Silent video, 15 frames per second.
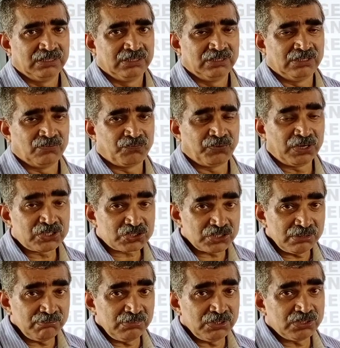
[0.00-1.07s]
The
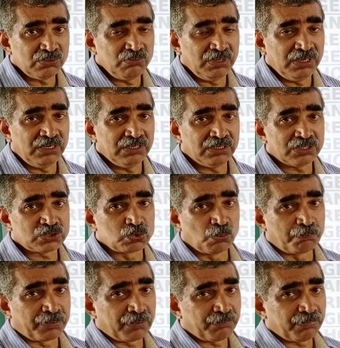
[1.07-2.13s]
friction between the
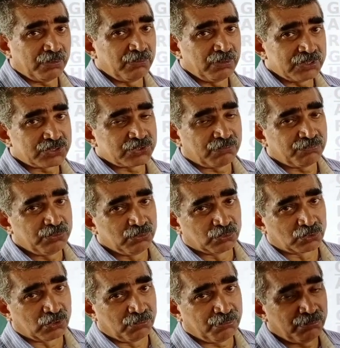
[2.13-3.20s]
superpowers of
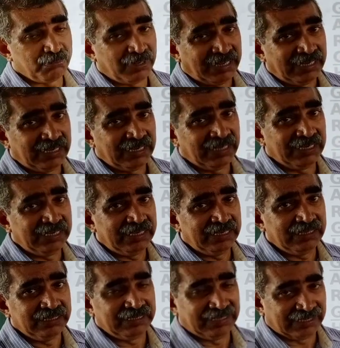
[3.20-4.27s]
Europe,
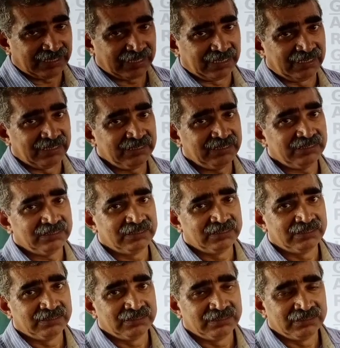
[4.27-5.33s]
mainly
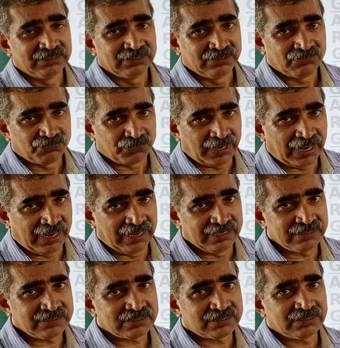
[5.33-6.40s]
England,
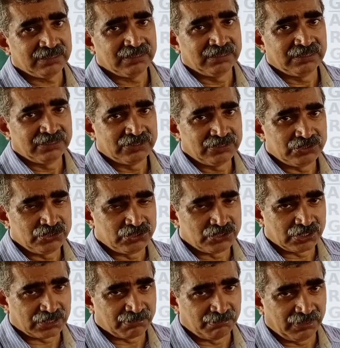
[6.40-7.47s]
France,
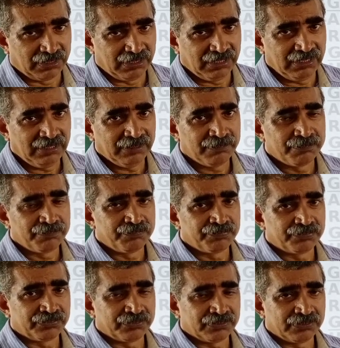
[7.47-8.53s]

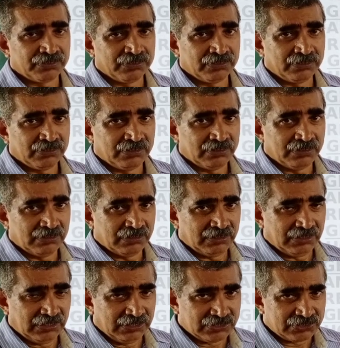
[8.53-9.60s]
Germany,
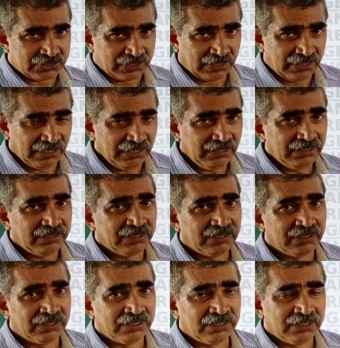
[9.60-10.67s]

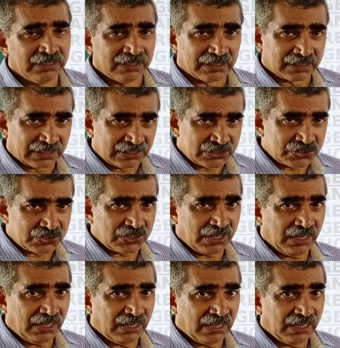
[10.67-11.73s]
Italy, Russia.
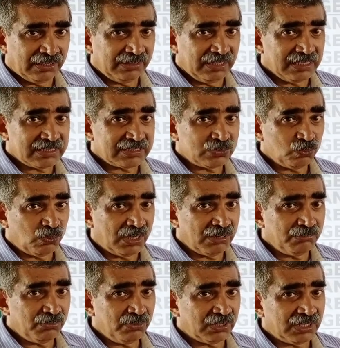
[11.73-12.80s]
There is one
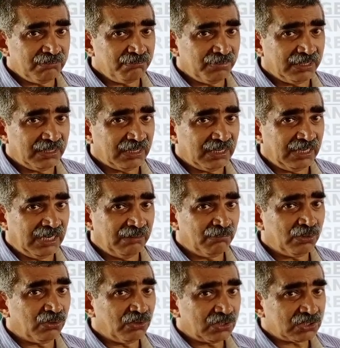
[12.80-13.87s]
more empire named
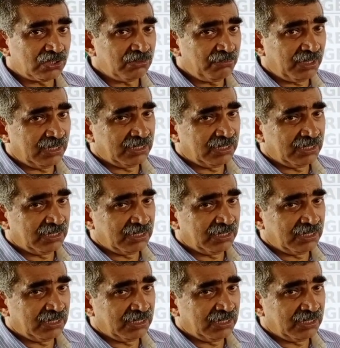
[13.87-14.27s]
Ottoman